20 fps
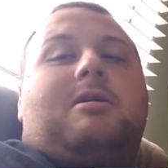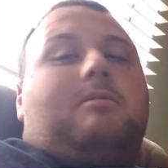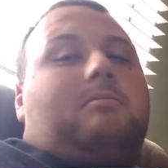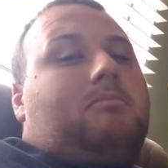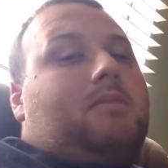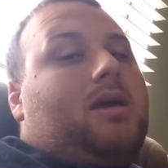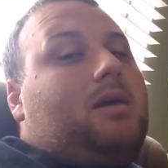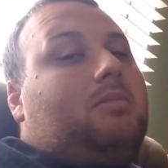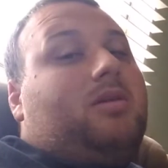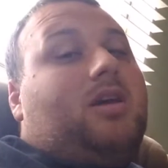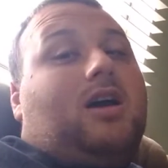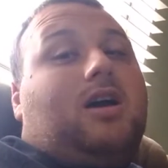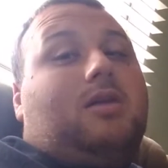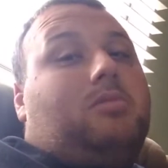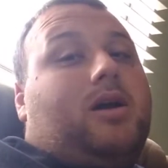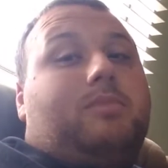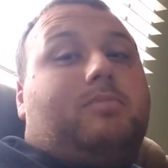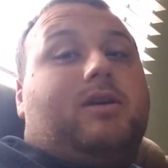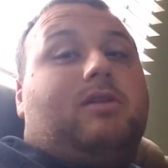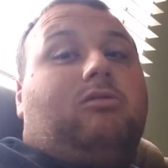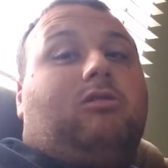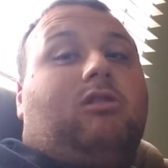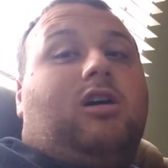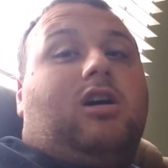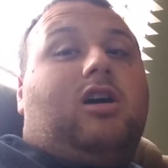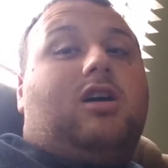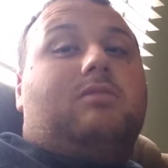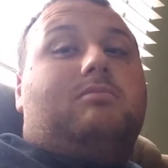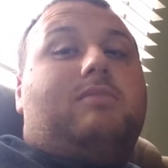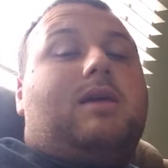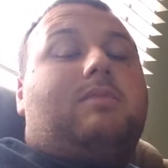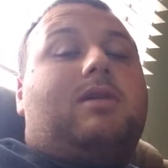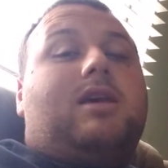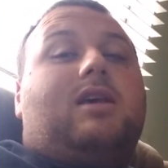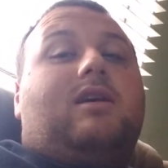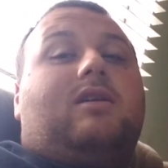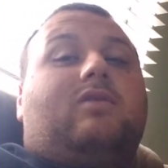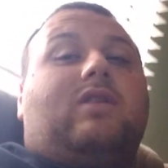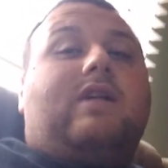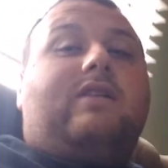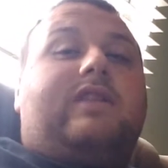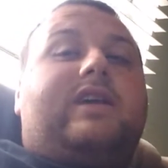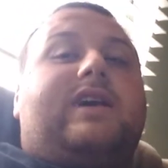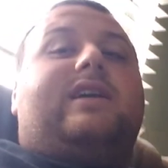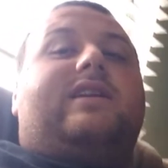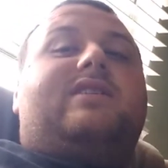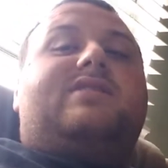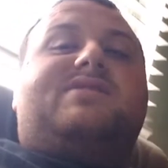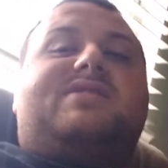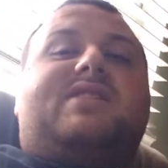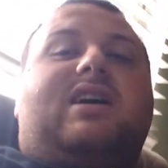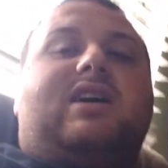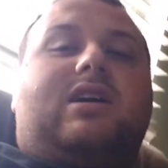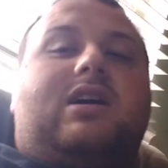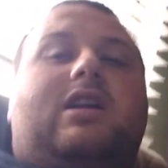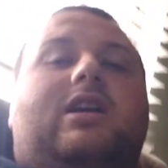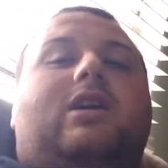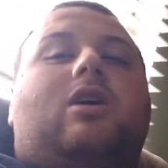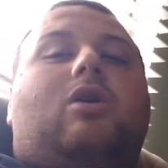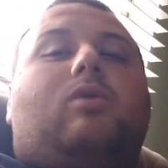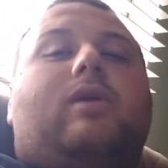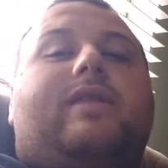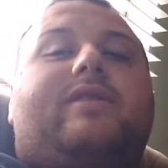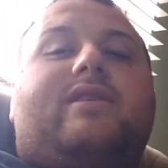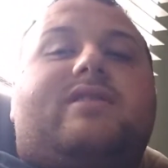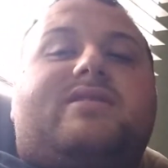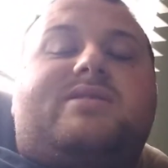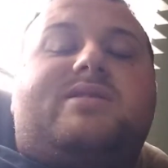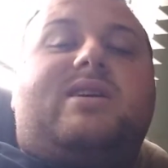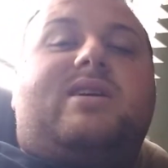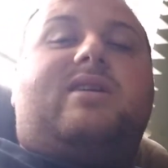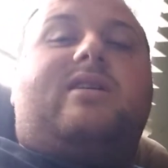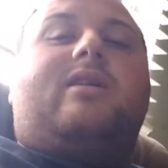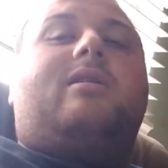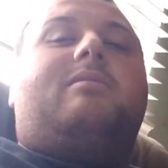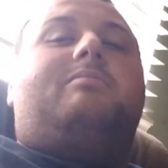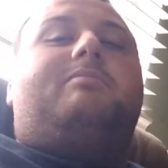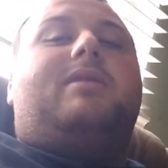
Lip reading: Maybe I might be wrong, maybe Lillian is not going to go in this year,